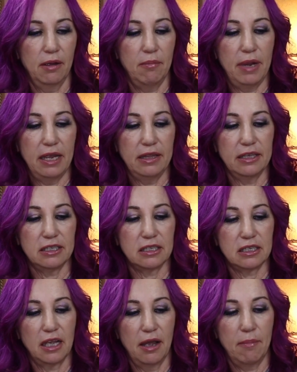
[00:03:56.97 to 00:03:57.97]
May
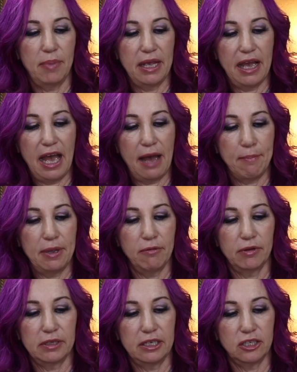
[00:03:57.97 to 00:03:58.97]
this be a happy
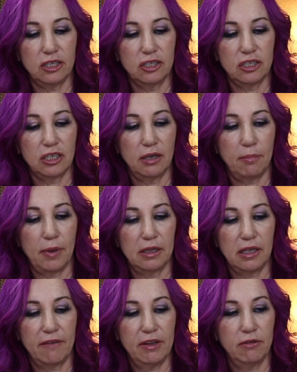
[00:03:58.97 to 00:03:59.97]
relationship, a
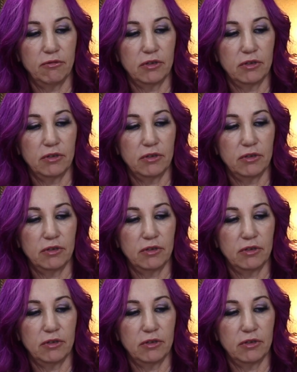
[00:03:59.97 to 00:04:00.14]
loving